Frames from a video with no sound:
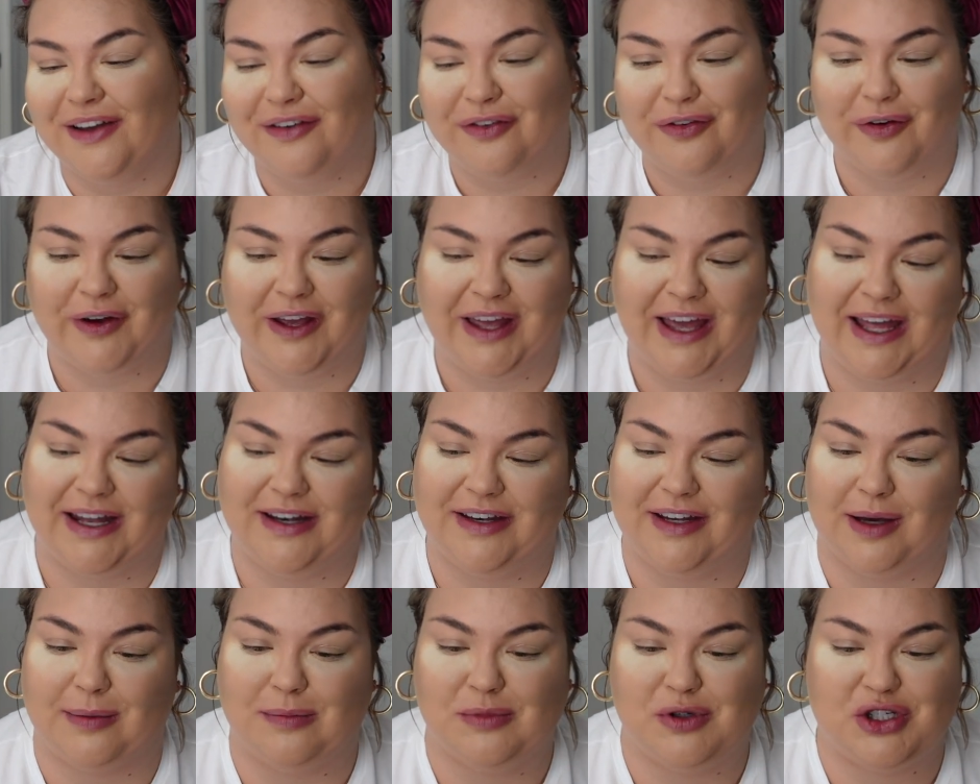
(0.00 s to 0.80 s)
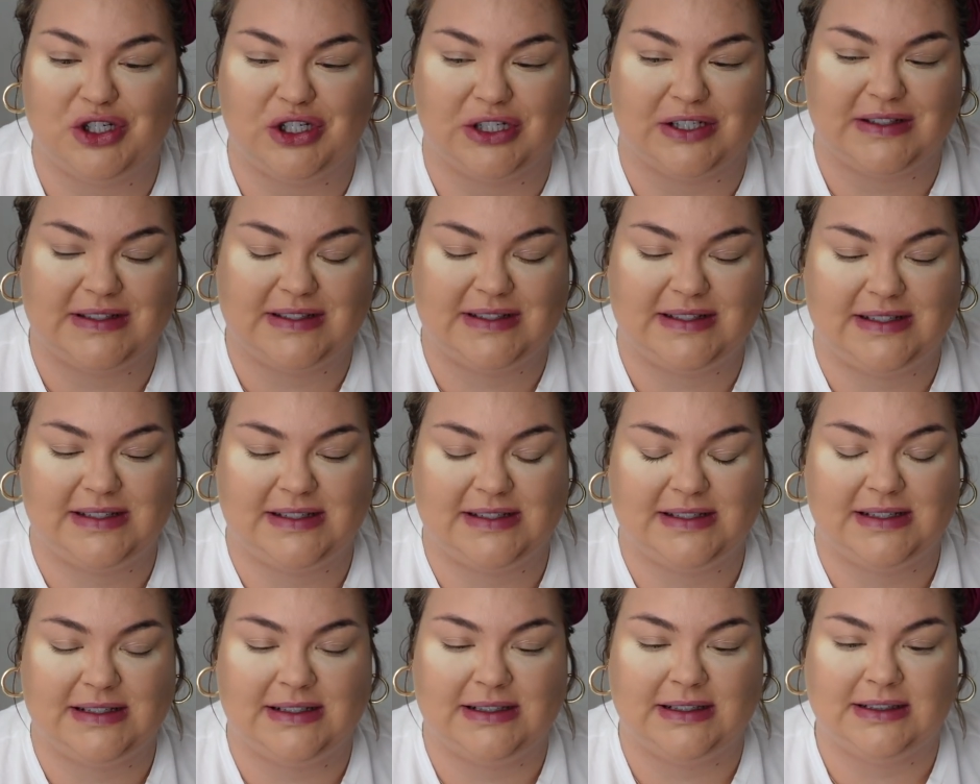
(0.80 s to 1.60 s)
if we end up
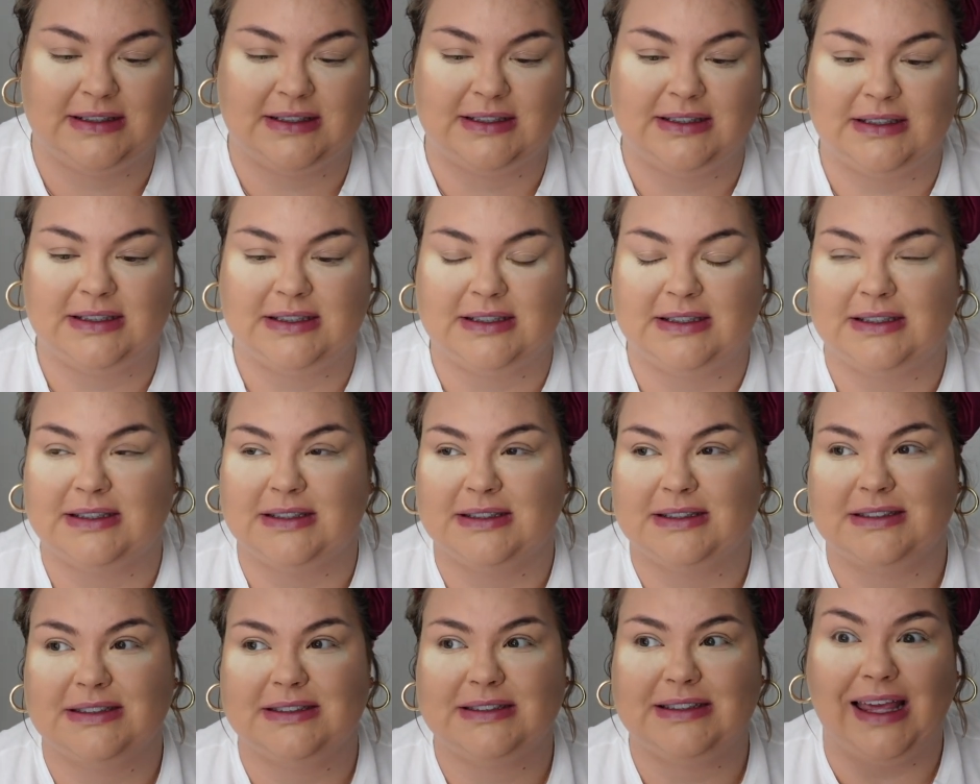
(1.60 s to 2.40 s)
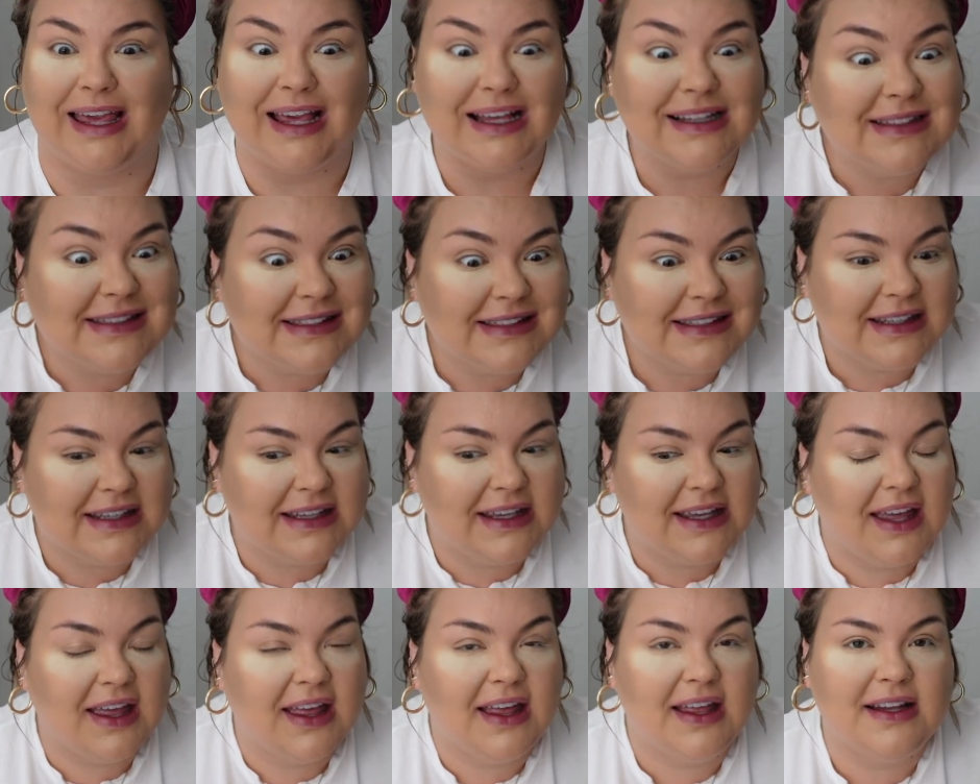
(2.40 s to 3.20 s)
just
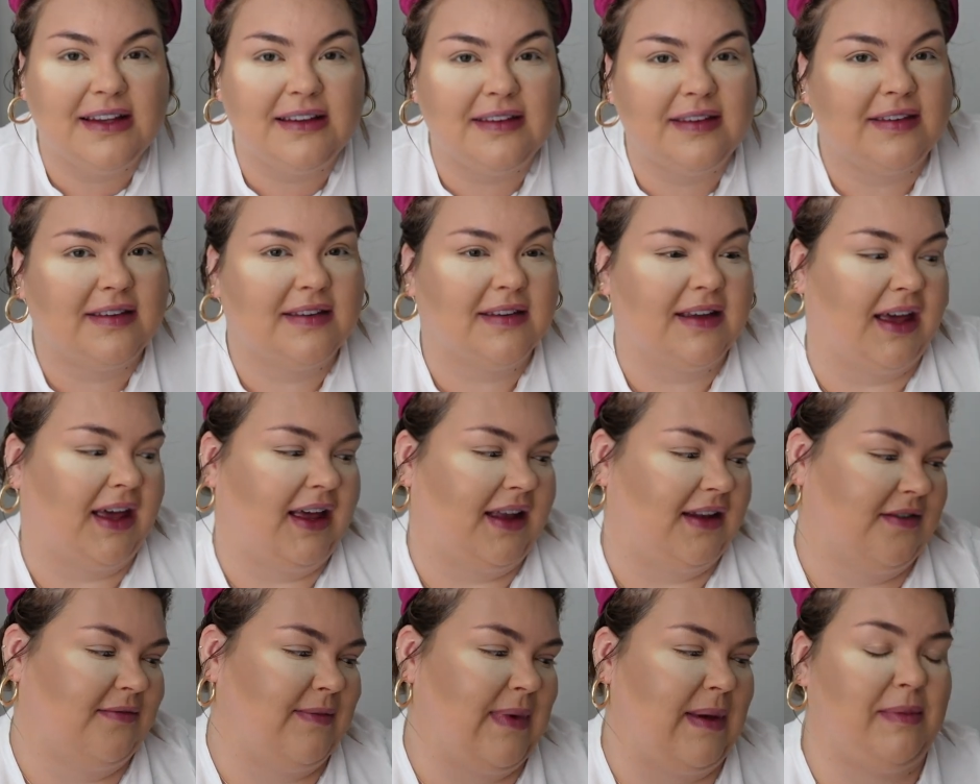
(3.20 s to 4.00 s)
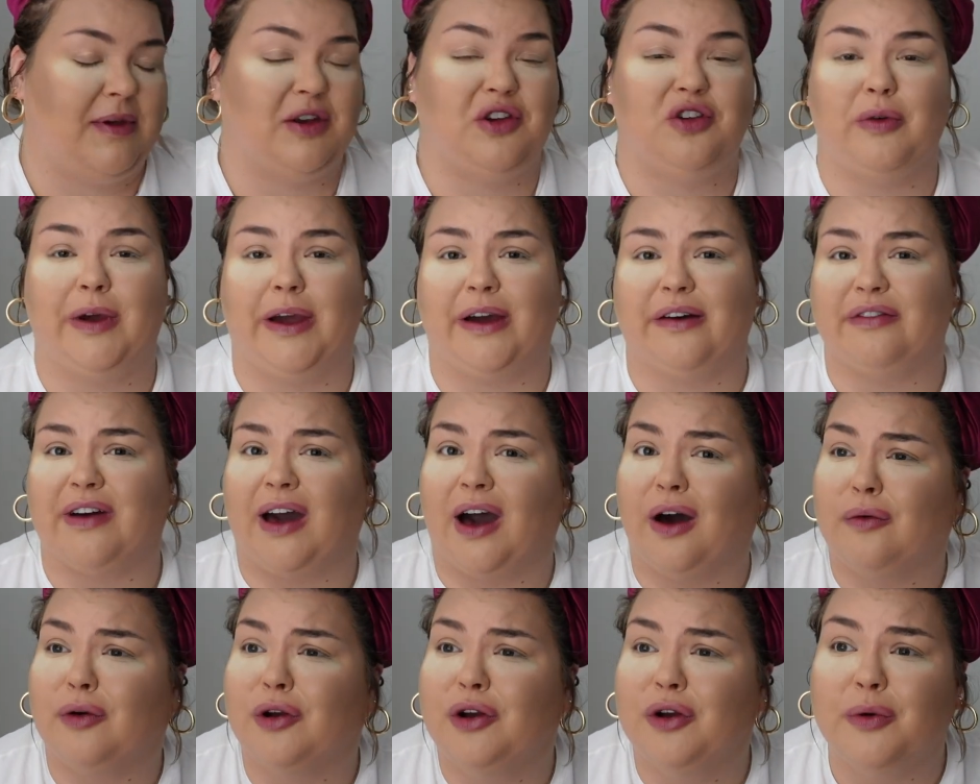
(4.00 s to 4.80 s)
canceling it and maybe doing a
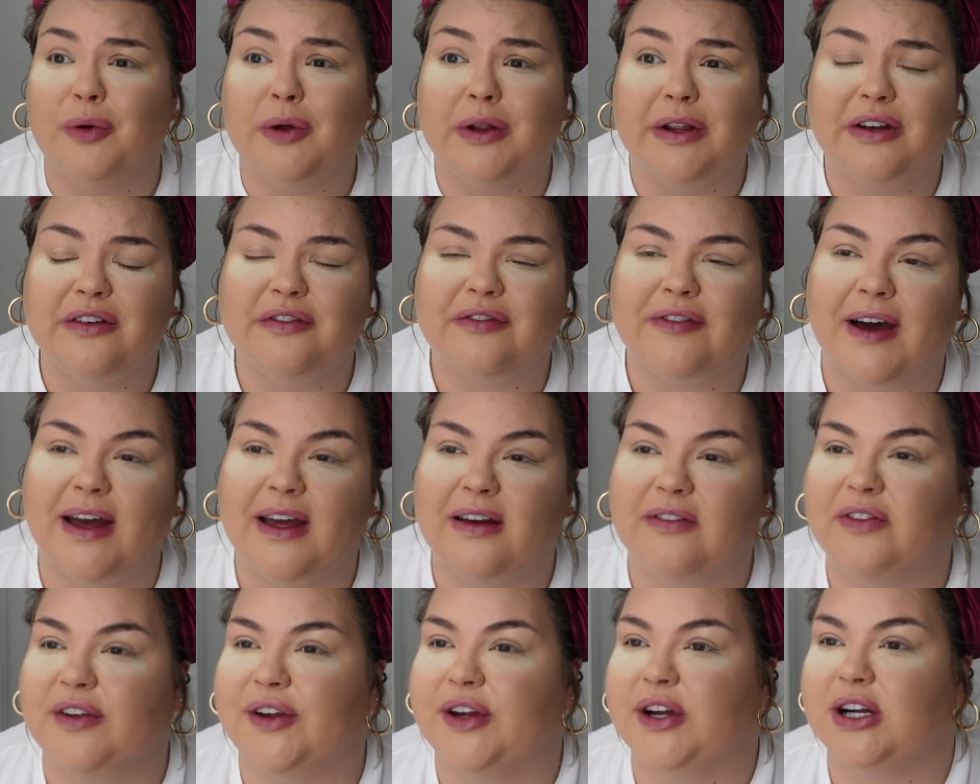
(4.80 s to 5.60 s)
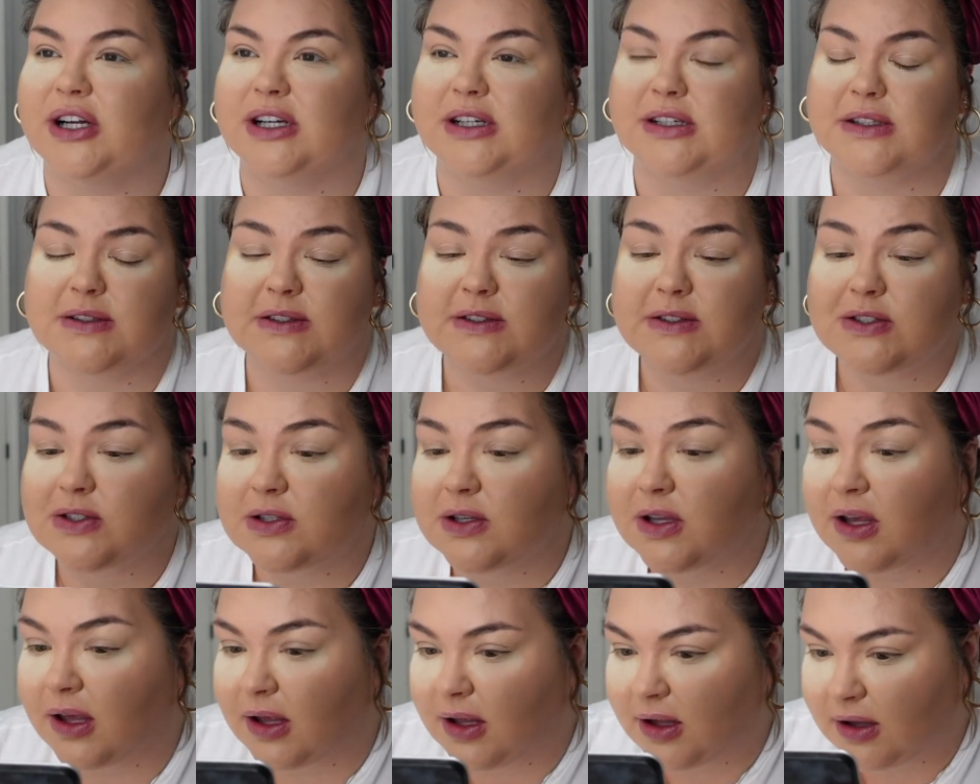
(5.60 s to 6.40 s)
vow renewal in five
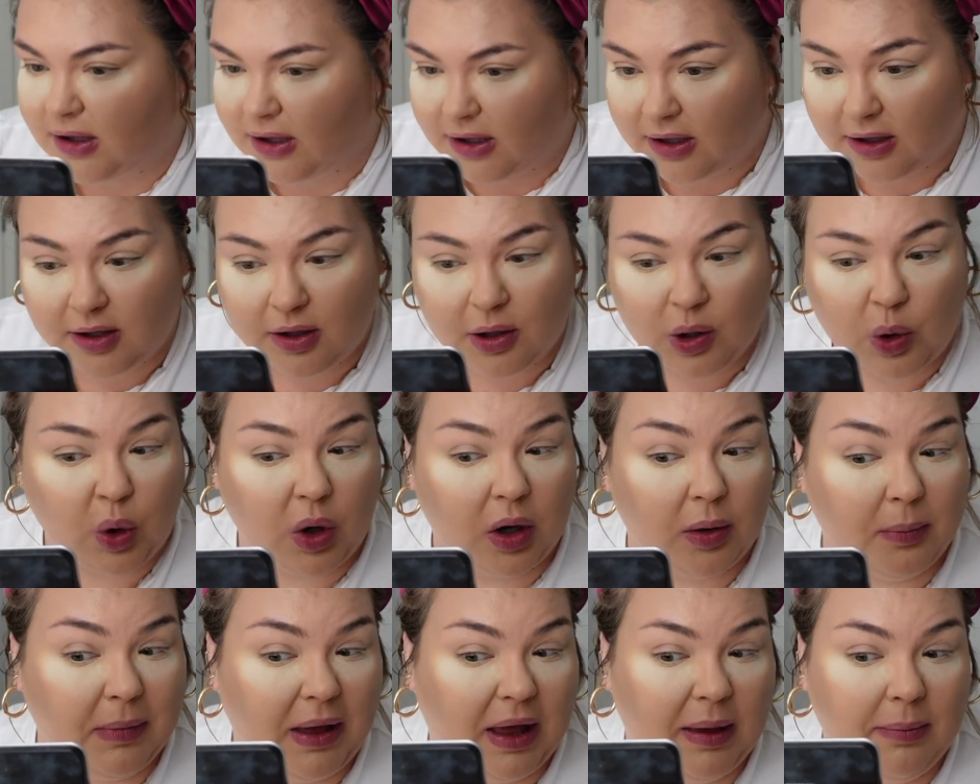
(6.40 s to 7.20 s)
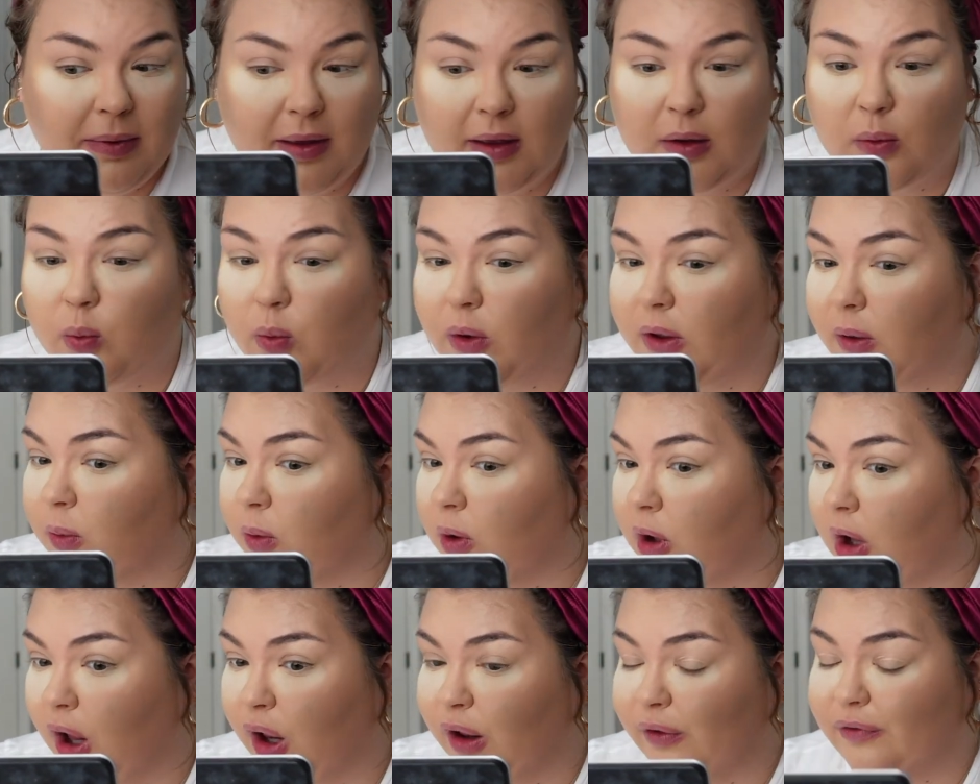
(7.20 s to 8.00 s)
years, or maybe we
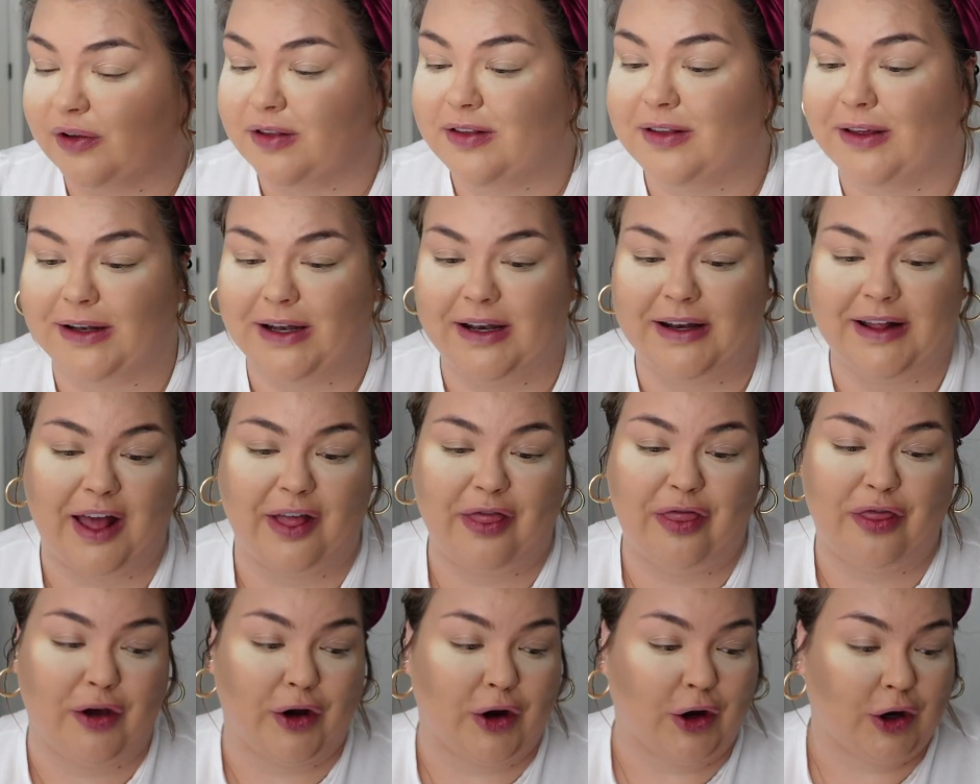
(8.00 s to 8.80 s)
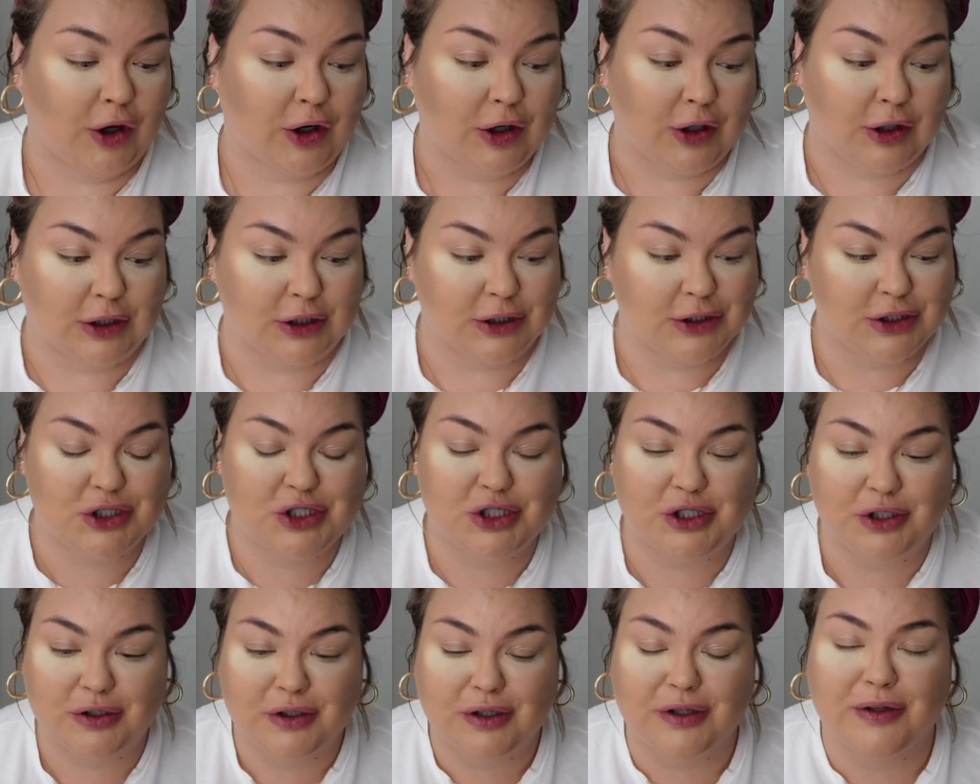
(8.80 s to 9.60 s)
will all of a sudden get the
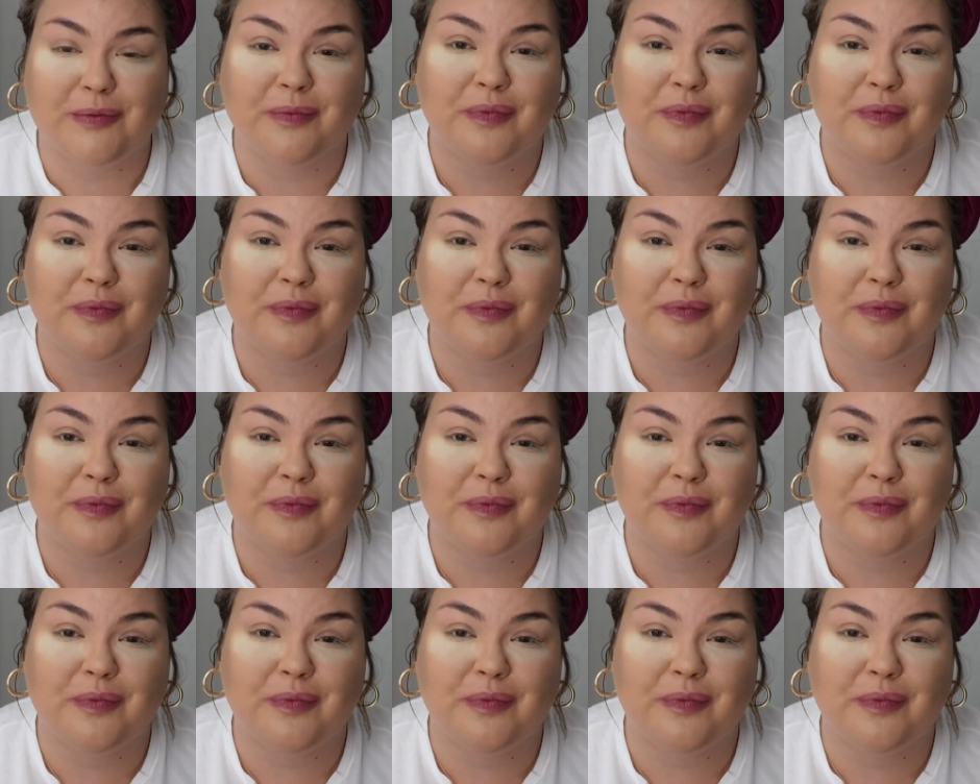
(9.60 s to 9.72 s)
urge